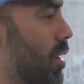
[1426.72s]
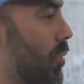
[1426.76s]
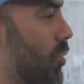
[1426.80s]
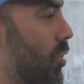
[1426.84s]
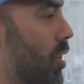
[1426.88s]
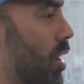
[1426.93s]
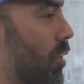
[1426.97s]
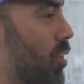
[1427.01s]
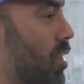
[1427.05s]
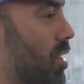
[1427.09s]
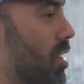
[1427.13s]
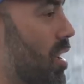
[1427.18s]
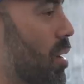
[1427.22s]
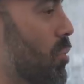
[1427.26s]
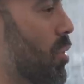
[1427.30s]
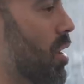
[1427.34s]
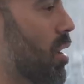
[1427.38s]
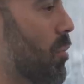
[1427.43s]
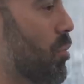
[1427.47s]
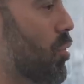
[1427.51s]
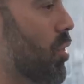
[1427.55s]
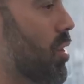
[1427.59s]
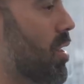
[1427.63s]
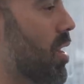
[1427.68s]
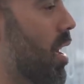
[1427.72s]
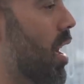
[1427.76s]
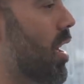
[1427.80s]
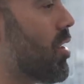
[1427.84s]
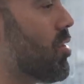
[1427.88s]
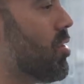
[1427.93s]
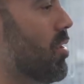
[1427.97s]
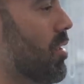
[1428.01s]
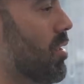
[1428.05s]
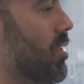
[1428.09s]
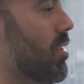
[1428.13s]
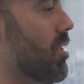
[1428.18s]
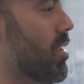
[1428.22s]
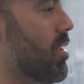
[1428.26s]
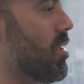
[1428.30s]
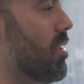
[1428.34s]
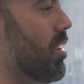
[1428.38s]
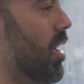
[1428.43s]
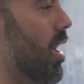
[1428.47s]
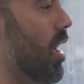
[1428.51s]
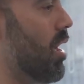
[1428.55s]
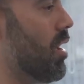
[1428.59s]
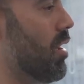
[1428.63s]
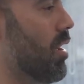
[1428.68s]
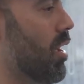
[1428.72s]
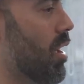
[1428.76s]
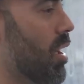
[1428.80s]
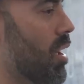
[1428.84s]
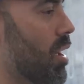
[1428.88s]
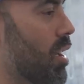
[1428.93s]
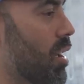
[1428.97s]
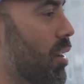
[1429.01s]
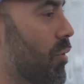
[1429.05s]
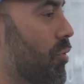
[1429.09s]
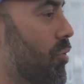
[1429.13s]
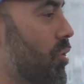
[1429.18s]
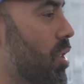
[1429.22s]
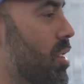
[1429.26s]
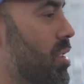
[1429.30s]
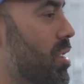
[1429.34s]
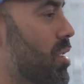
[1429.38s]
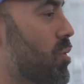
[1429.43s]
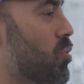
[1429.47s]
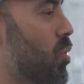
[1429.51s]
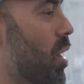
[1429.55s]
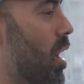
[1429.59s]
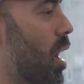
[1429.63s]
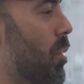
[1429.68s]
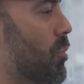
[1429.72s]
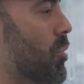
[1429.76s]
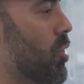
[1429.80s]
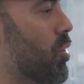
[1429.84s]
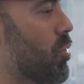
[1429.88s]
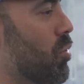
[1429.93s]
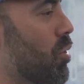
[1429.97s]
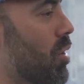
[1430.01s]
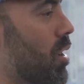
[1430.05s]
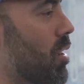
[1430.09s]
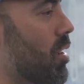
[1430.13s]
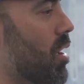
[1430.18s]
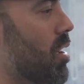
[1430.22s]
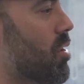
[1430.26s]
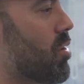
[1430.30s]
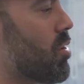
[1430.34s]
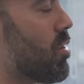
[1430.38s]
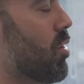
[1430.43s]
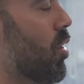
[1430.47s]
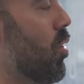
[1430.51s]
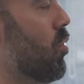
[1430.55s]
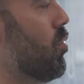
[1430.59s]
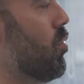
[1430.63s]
of a limited protection to say, this is what I'm doing that's so